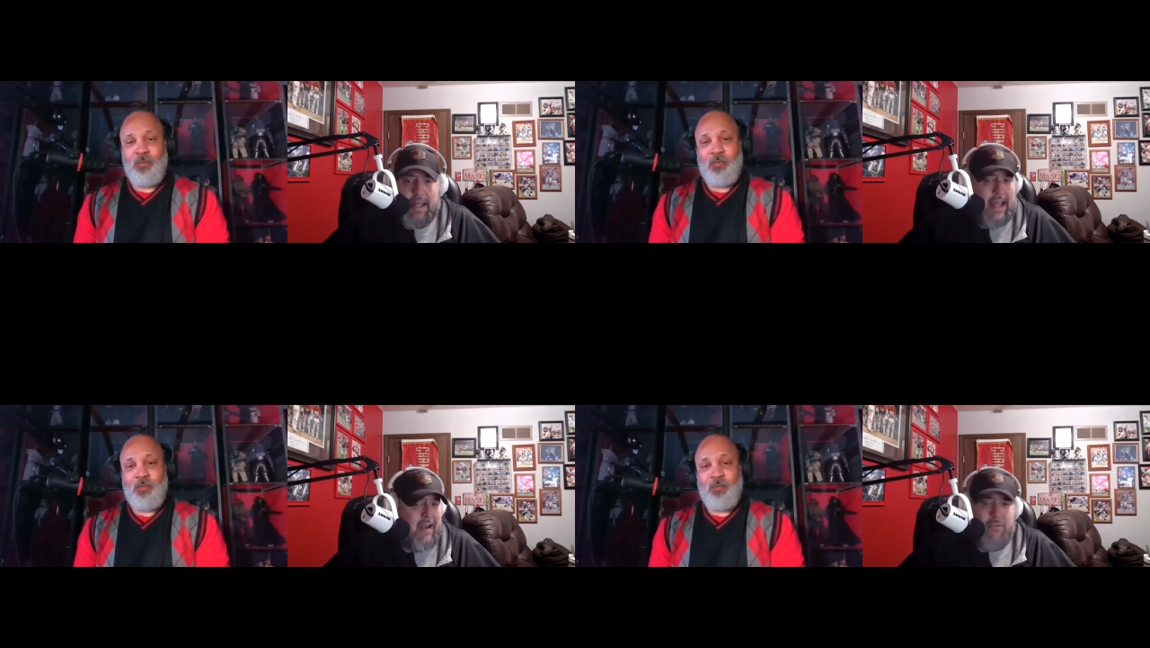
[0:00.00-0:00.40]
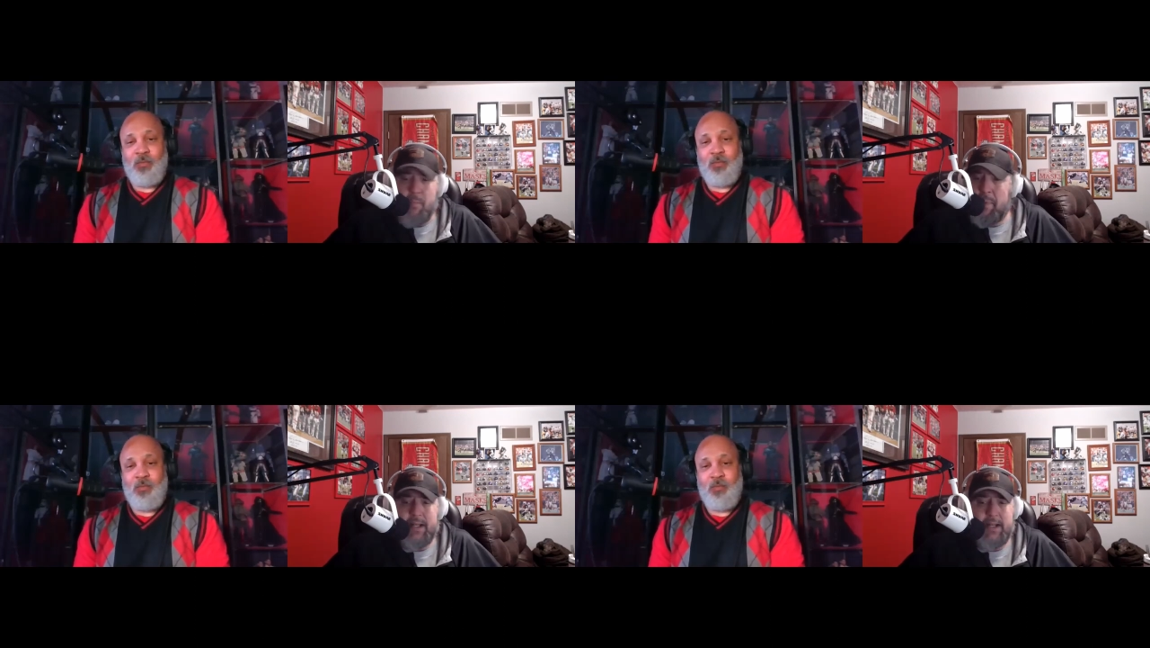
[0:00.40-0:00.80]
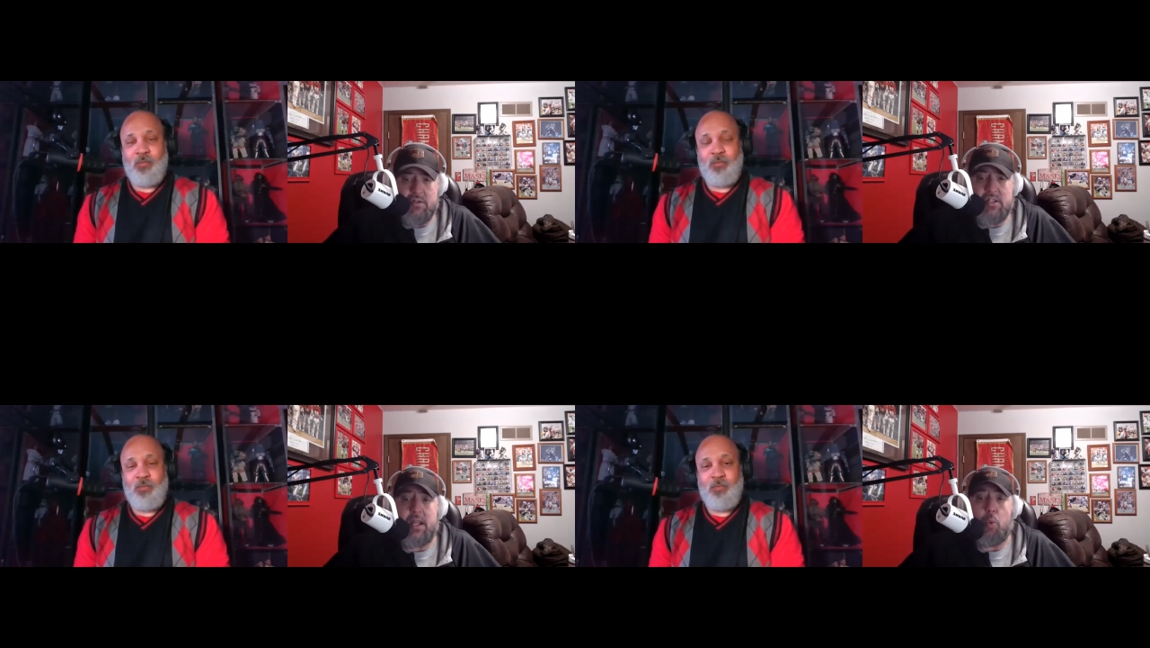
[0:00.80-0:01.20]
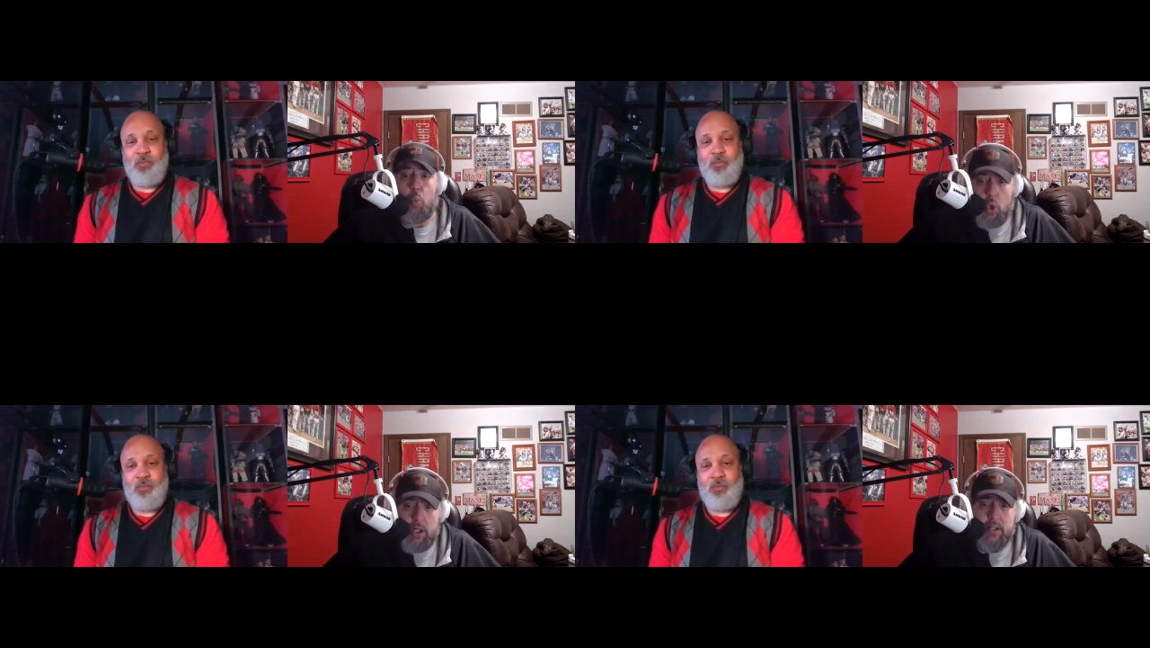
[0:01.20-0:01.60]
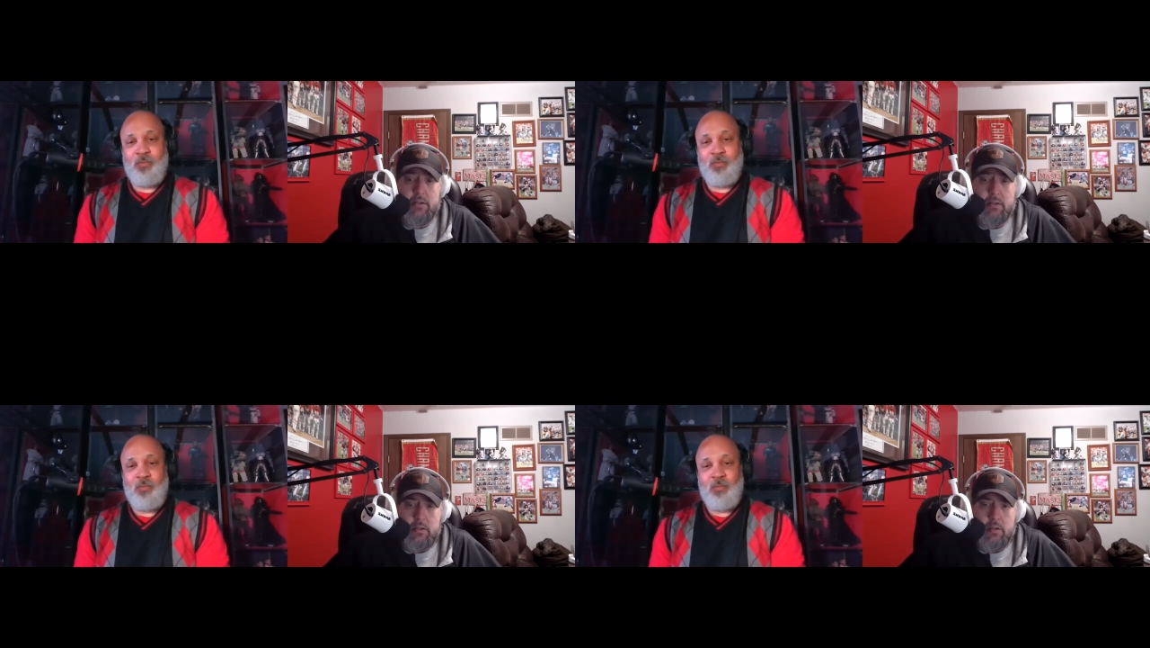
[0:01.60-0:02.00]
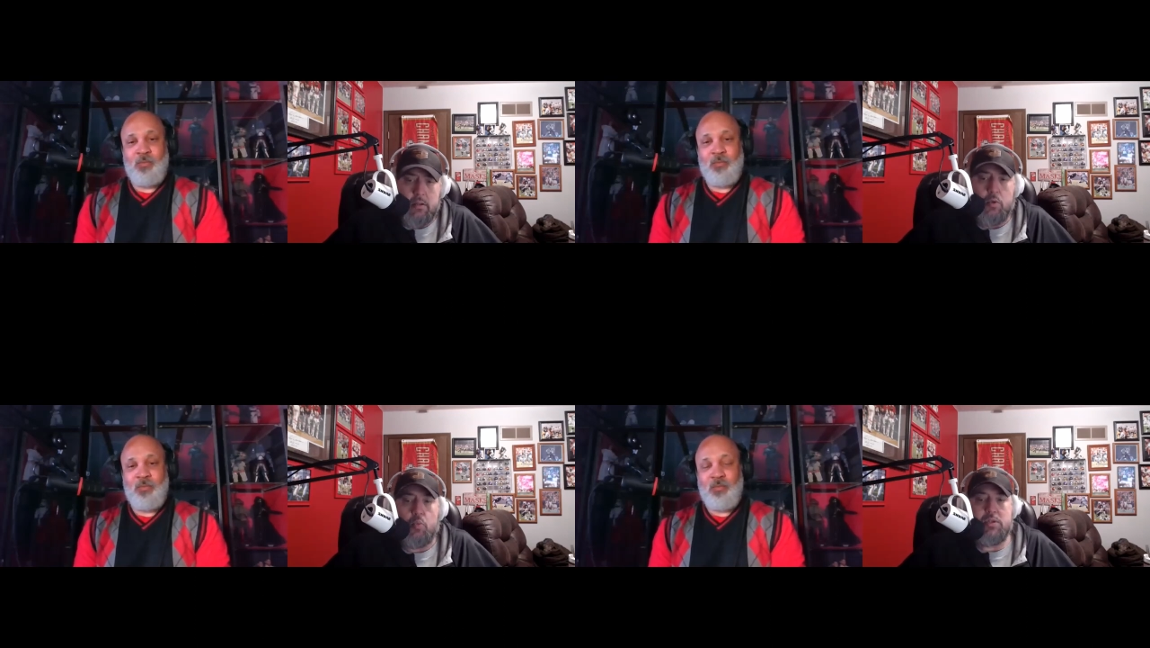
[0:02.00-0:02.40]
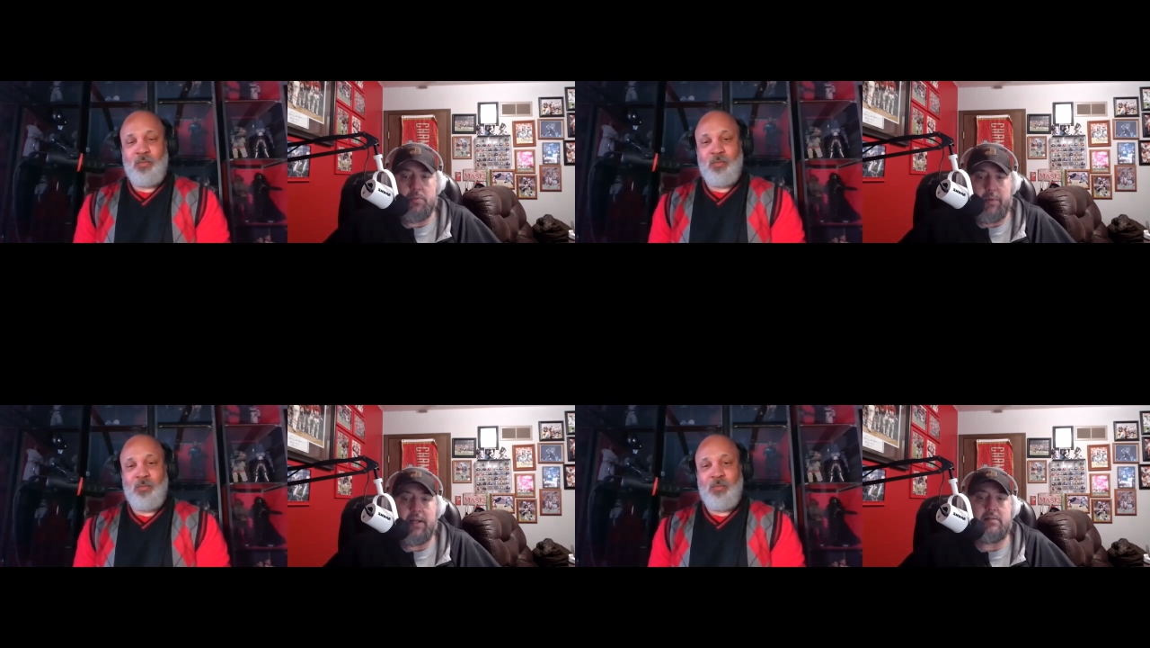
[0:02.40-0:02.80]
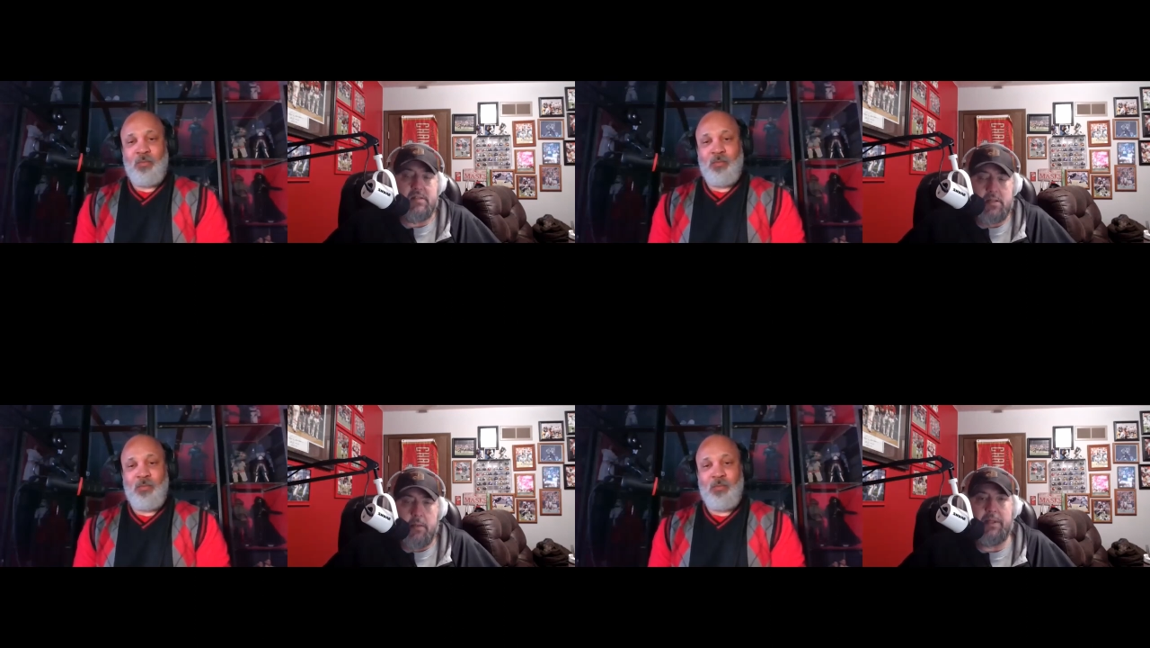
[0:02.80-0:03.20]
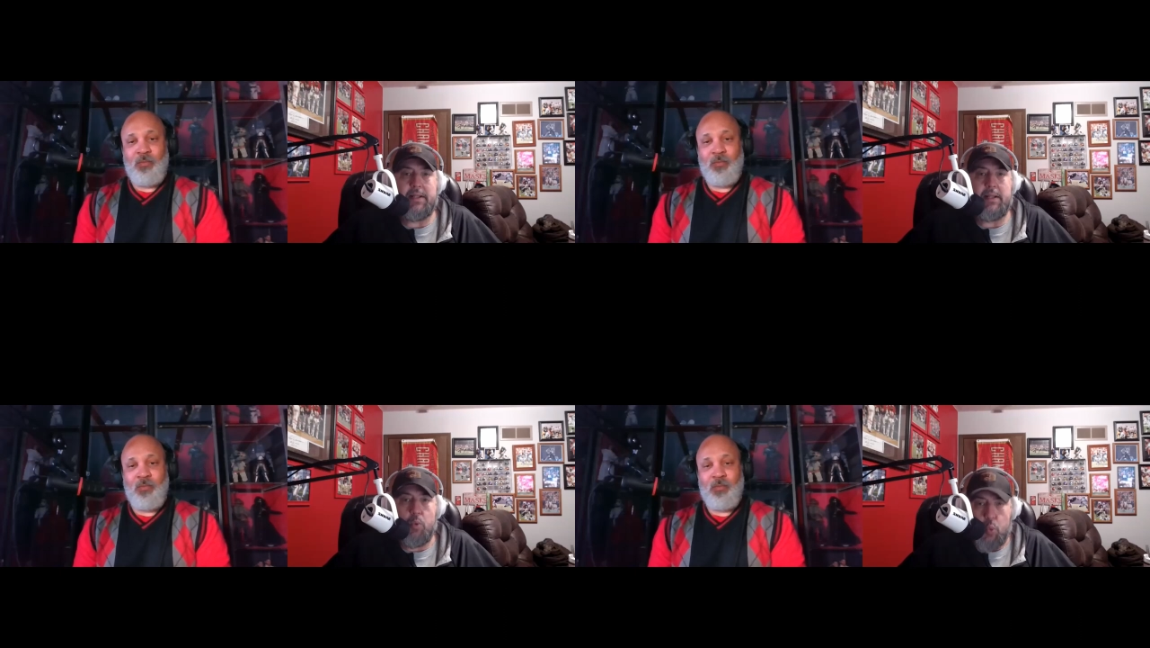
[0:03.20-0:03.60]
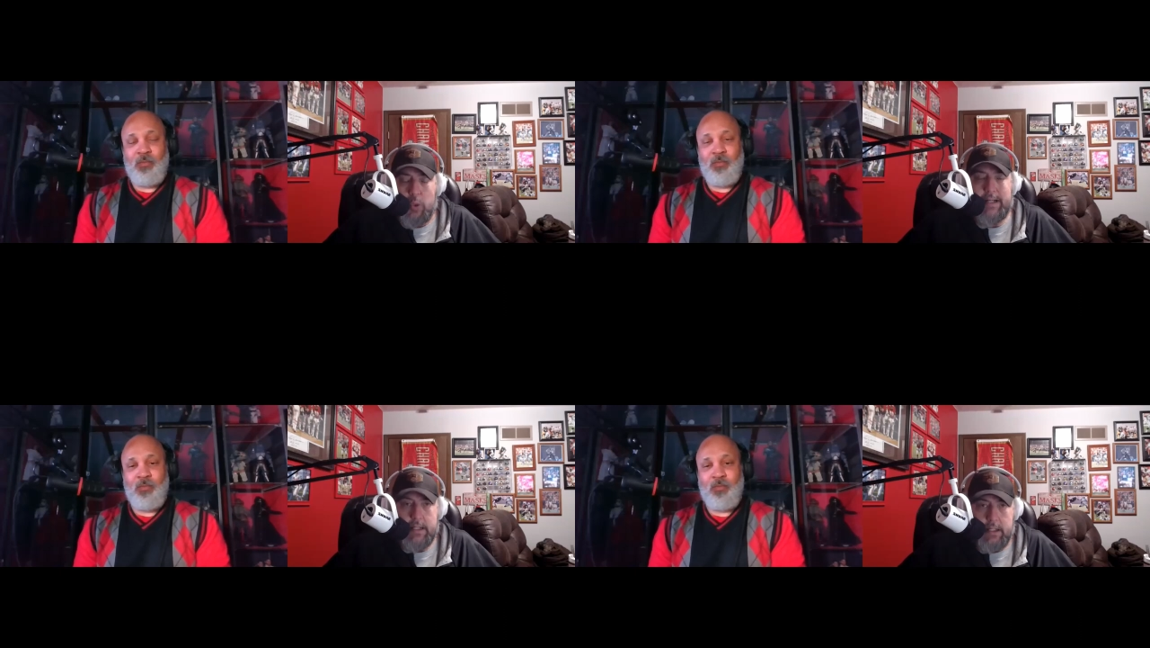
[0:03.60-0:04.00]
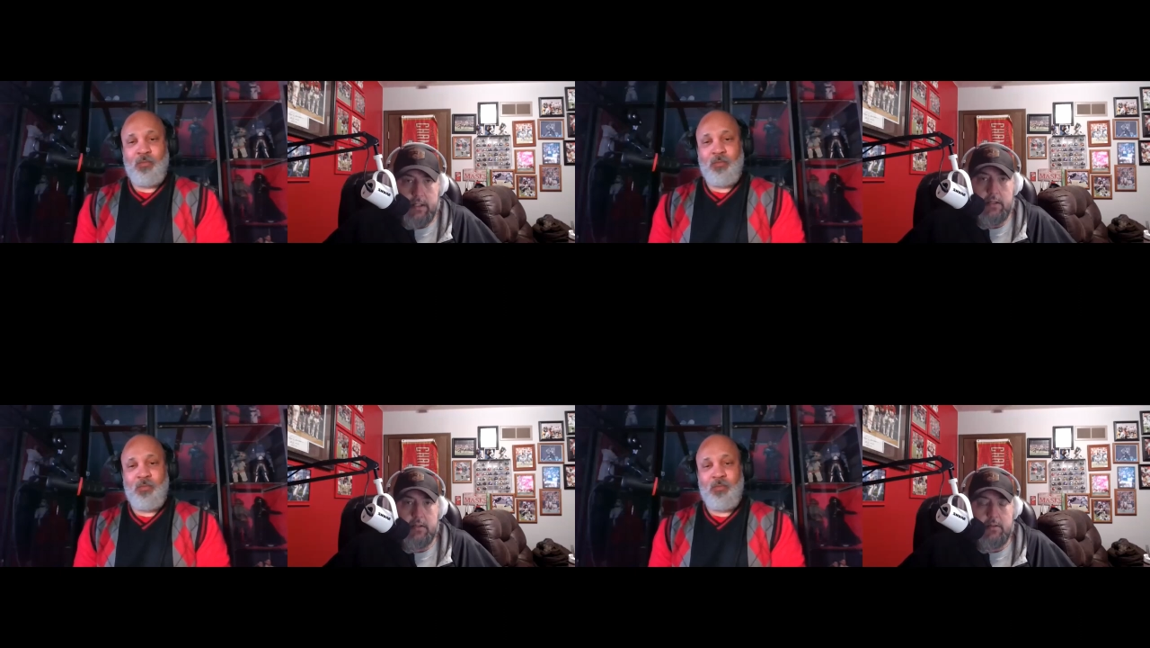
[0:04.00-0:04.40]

Speaker 1: Everybody else that won was because of something that we did.